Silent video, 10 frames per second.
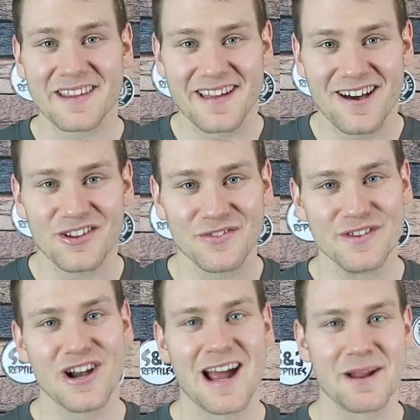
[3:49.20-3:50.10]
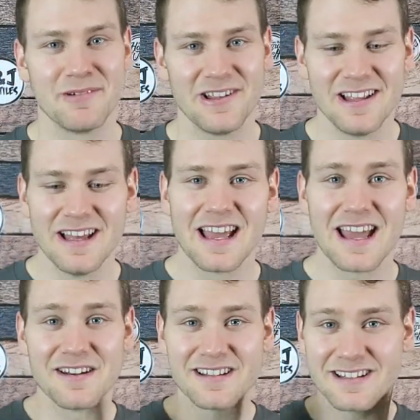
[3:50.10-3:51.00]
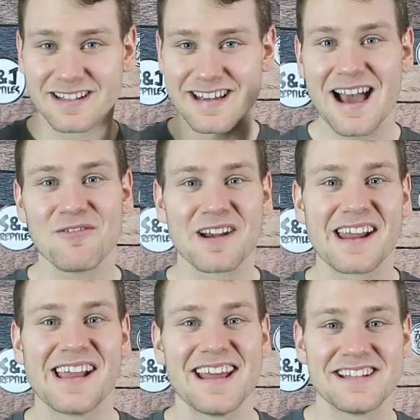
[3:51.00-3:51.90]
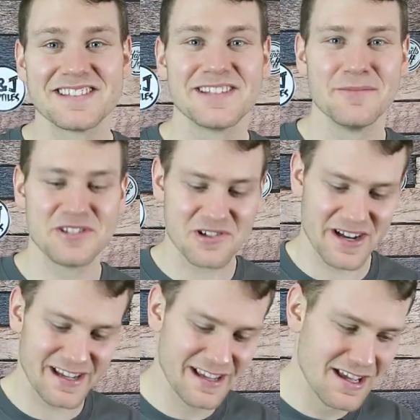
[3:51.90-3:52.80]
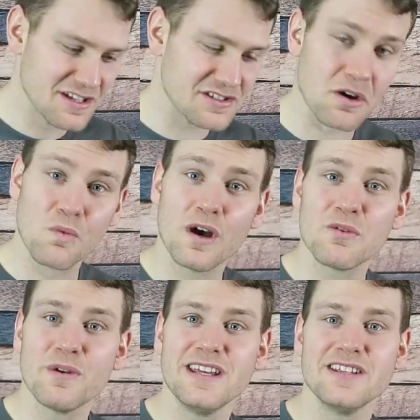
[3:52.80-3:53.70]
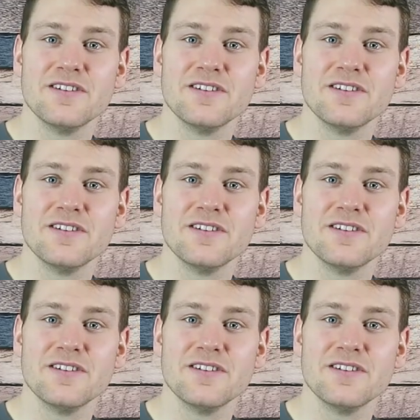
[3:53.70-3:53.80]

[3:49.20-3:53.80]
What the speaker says: to the health of your animal. And now we're gonna get to substrate. So what we